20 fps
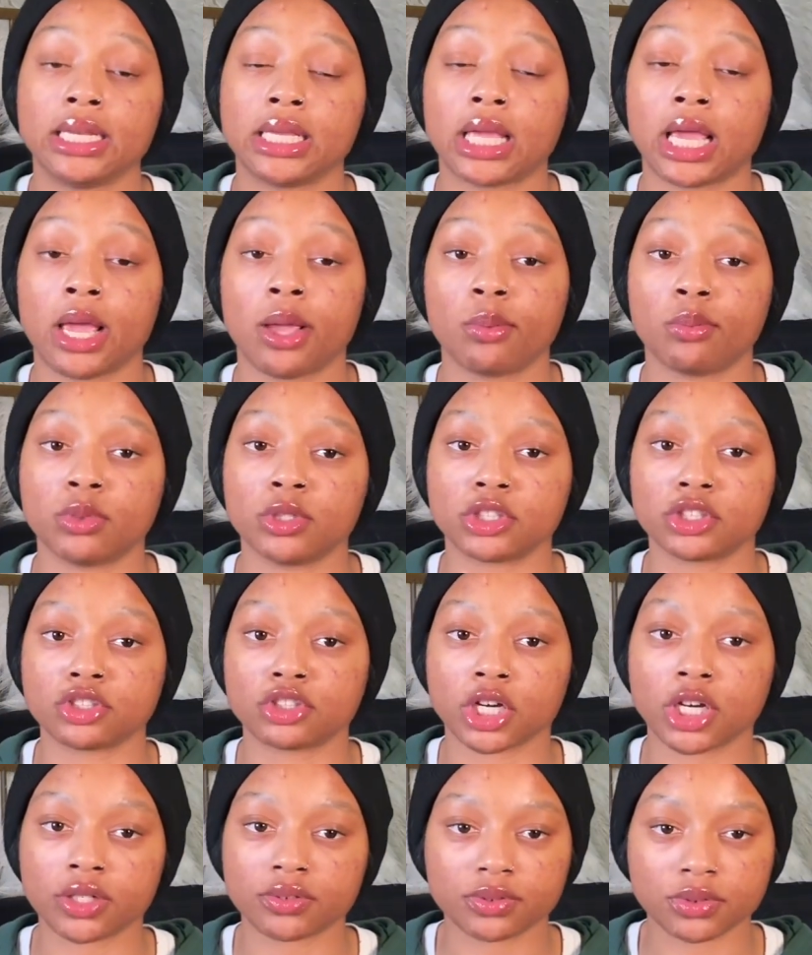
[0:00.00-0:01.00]
it came with a
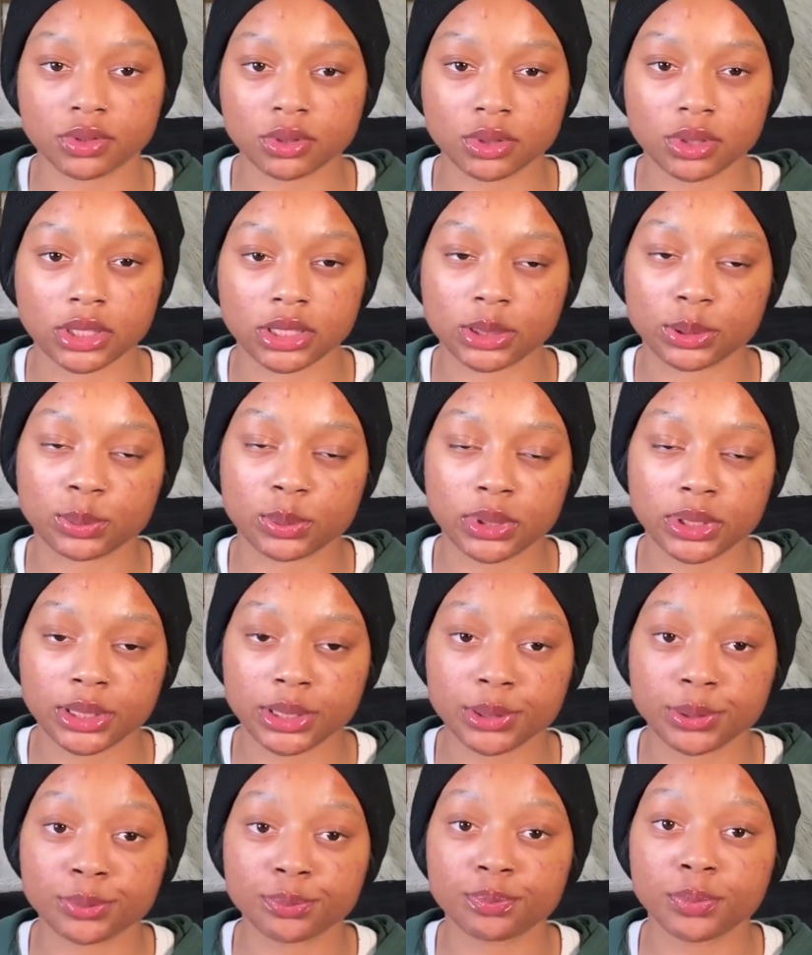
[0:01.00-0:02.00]
travel as
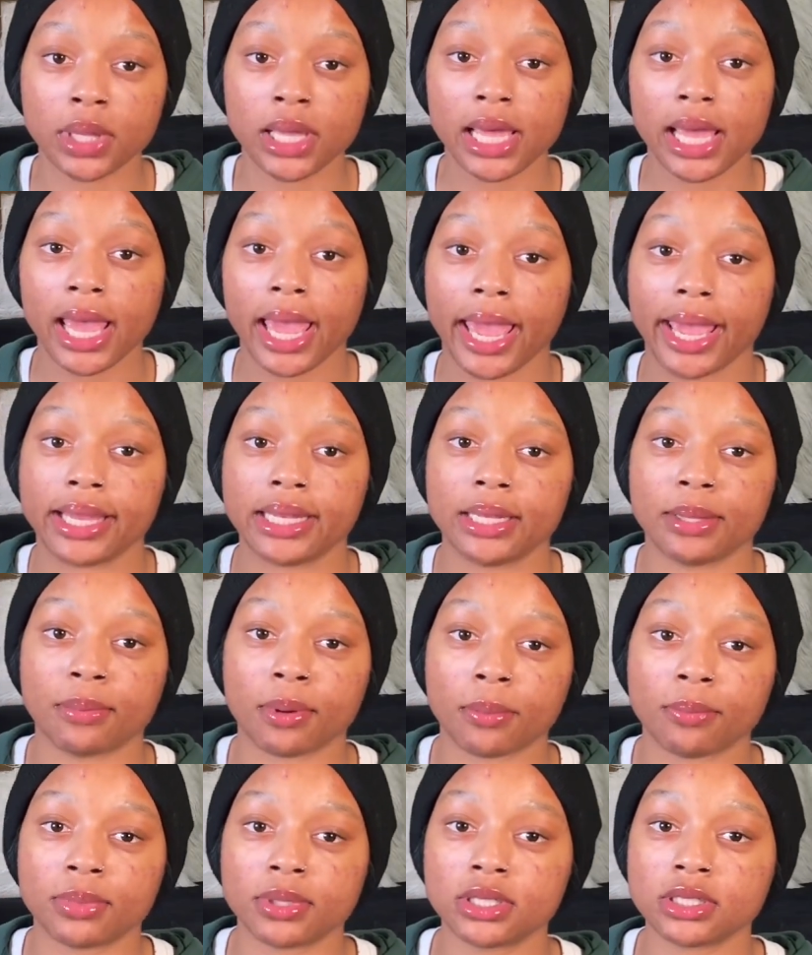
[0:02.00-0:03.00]
well. And then
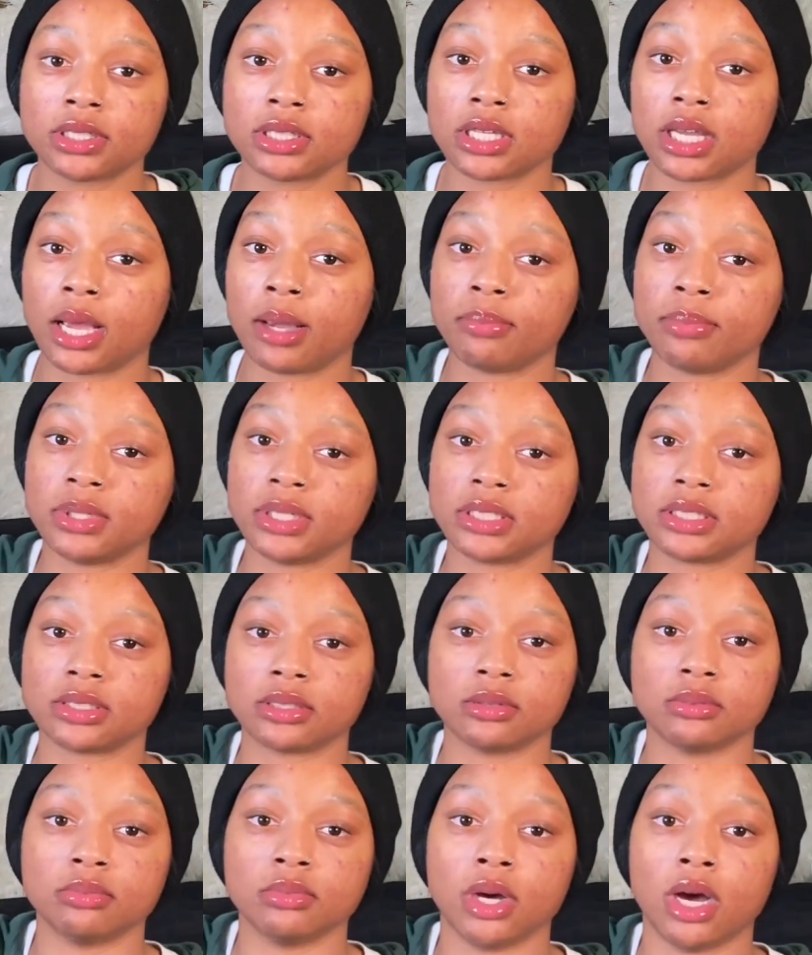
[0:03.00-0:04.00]
my brother got me
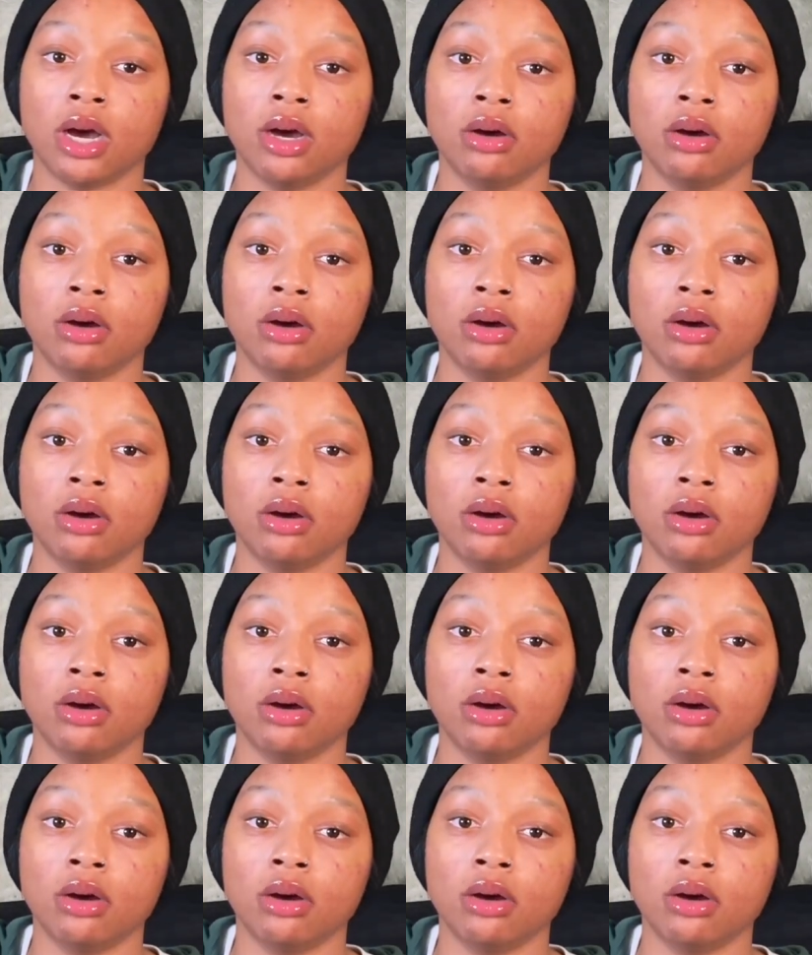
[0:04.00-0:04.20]
some